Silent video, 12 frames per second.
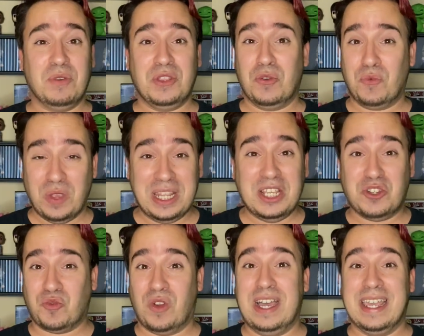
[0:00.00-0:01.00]
where they're really
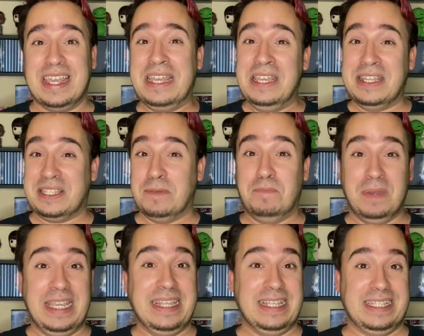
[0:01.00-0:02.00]
trying to
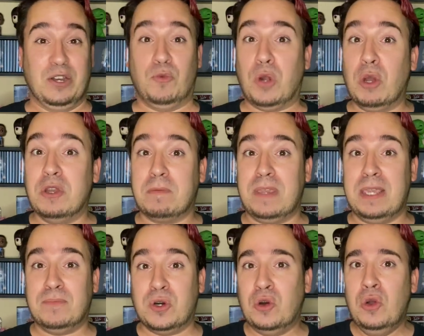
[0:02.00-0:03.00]
be these heroic
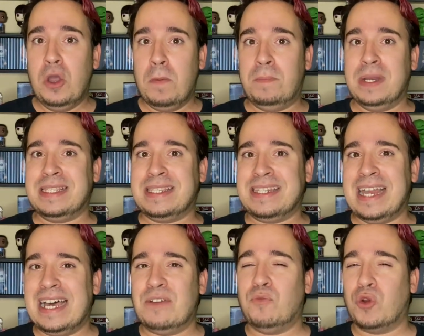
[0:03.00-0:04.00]
people, but it's not